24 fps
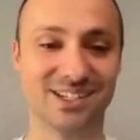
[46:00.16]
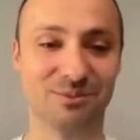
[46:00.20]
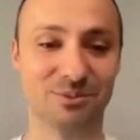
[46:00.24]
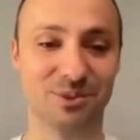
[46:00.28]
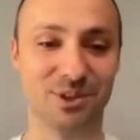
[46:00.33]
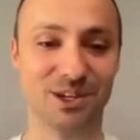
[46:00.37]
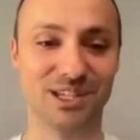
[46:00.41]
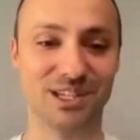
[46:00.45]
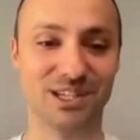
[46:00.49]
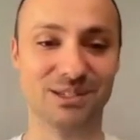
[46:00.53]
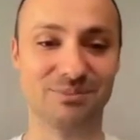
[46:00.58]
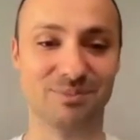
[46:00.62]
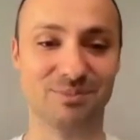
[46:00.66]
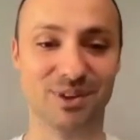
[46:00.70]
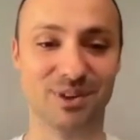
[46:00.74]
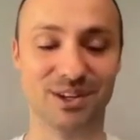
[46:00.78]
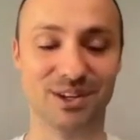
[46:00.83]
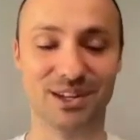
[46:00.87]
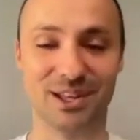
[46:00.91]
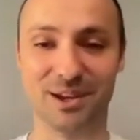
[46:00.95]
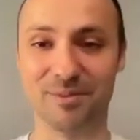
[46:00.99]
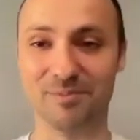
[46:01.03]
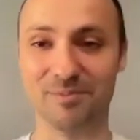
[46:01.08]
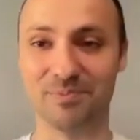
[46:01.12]
some ways.
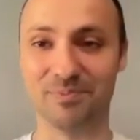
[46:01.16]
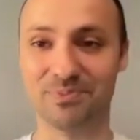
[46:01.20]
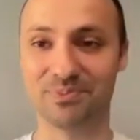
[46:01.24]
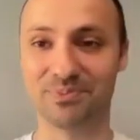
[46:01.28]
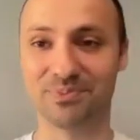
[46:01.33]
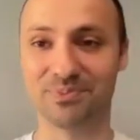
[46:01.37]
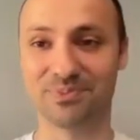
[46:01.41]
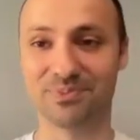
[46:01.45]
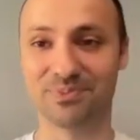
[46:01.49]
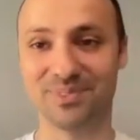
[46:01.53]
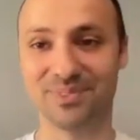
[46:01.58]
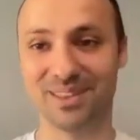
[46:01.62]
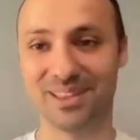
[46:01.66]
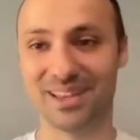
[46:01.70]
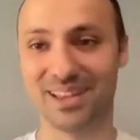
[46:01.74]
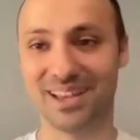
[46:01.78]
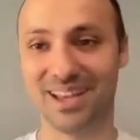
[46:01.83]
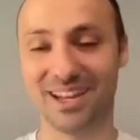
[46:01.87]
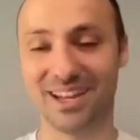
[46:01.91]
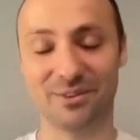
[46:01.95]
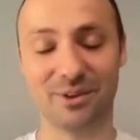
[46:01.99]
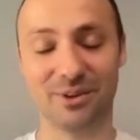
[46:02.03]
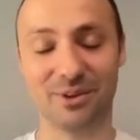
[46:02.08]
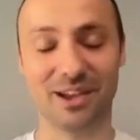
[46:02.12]
But
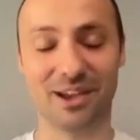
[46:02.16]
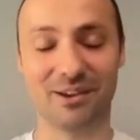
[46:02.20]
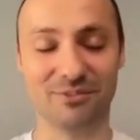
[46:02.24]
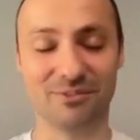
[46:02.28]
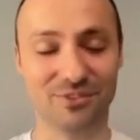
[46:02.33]
anyway,